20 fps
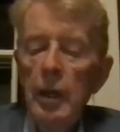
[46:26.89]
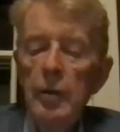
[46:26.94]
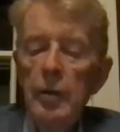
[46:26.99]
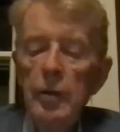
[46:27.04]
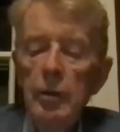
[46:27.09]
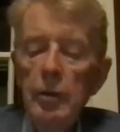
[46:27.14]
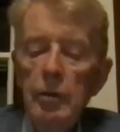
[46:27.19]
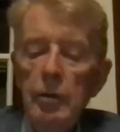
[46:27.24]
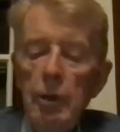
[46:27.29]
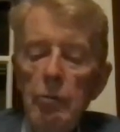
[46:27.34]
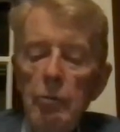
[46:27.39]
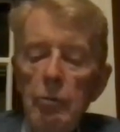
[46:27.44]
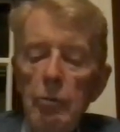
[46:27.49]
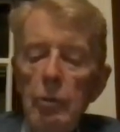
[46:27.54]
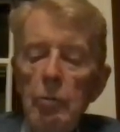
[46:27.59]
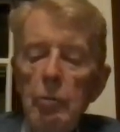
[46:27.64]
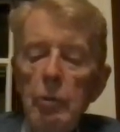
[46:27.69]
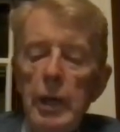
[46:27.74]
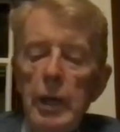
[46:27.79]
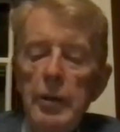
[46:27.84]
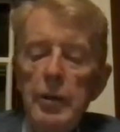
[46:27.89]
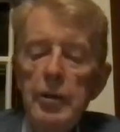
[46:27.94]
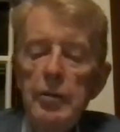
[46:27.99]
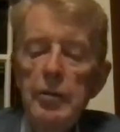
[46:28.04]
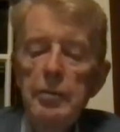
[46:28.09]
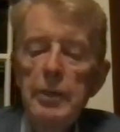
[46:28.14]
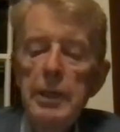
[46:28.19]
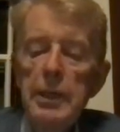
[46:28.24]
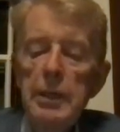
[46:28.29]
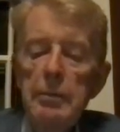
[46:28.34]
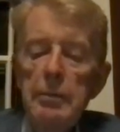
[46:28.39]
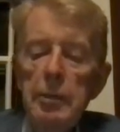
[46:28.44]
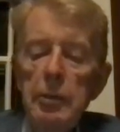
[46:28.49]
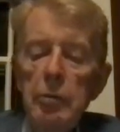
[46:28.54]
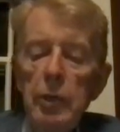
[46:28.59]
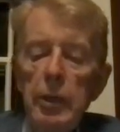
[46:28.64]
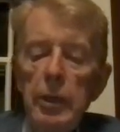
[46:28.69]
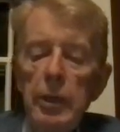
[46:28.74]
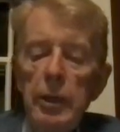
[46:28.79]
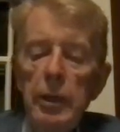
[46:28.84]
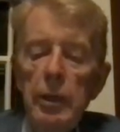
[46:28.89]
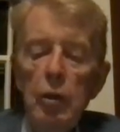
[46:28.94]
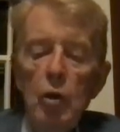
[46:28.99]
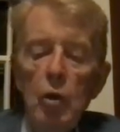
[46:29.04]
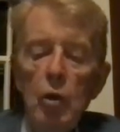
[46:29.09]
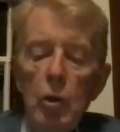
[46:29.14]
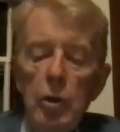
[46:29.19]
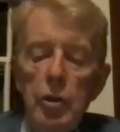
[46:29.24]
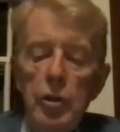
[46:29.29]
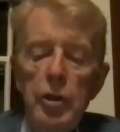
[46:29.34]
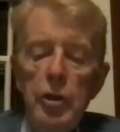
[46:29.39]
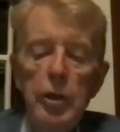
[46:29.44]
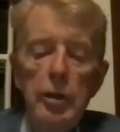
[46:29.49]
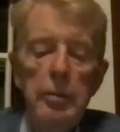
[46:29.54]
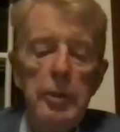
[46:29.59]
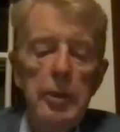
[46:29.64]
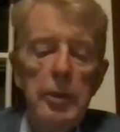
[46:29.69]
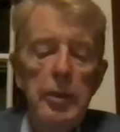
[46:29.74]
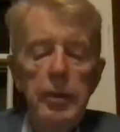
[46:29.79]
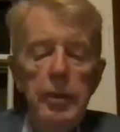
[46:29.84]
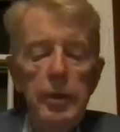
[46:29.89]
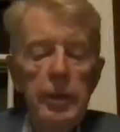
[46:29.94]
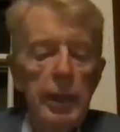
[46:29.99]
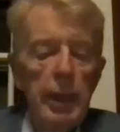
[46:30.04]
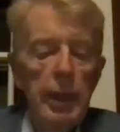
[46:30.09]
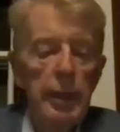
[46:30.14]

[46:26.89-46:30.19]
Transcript: So we had this meeting between Gore and Chernomyrdin,